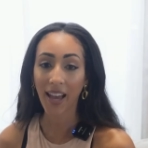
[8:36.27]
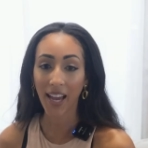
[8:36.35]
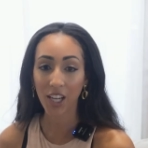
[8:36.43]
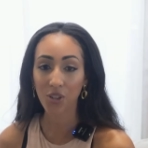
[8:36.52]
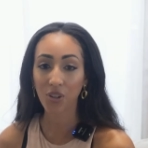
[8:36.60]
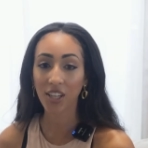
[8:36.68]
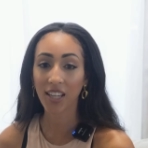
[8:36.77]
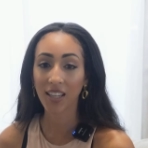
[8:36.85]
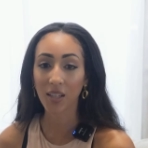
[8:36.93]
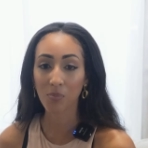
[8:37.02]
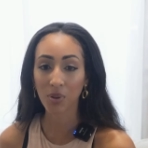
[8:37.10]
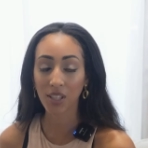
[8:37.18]
accurate
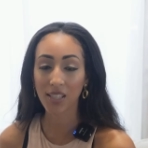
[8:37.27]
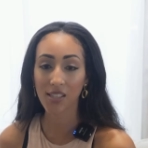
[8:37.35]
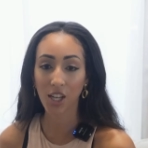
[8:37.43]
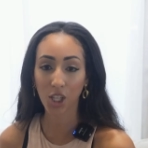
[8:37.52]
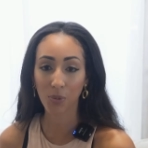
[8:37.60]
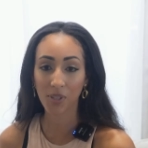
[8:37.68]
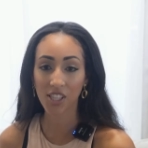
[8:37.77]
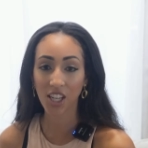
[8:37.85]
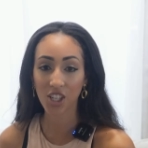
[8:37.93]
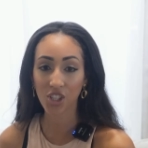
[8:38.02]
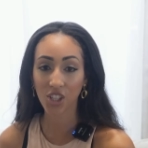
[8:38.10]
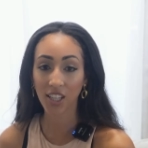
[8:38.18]
and complete
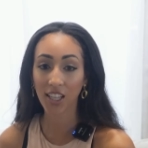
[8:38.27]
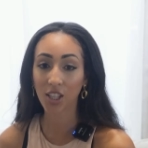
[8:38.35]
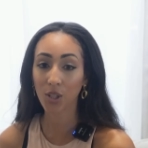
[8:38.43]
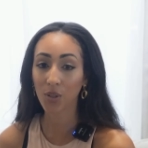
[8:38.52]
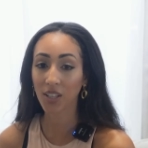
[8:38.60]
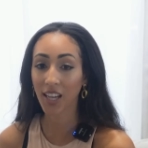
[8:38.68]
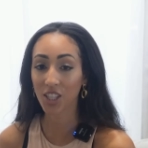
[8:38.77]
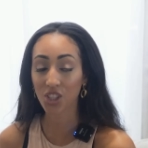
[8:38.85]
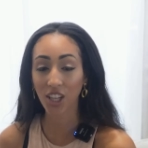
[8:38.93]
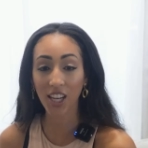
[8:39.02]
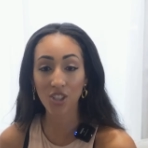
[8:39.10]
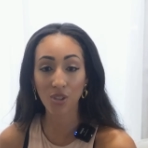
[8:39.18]
documentation, including
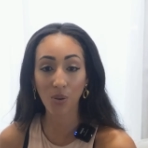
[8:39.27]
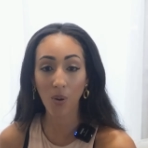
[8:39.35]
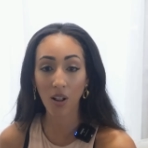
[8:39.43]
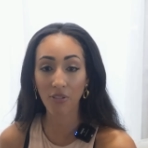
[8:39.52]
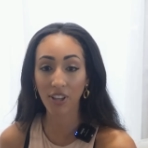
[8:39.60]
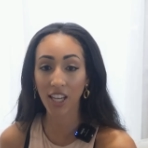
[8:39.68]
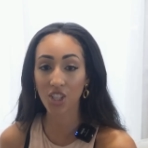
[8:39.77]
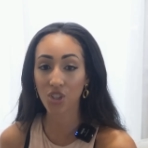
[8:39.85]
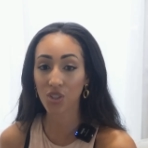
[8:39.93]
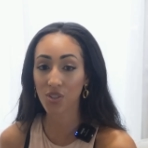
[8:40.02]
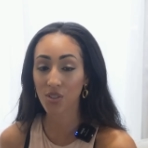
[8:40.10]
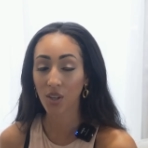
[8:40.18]
educational
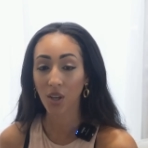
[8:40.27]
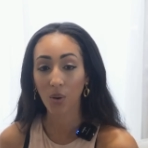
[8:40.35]
qualifications,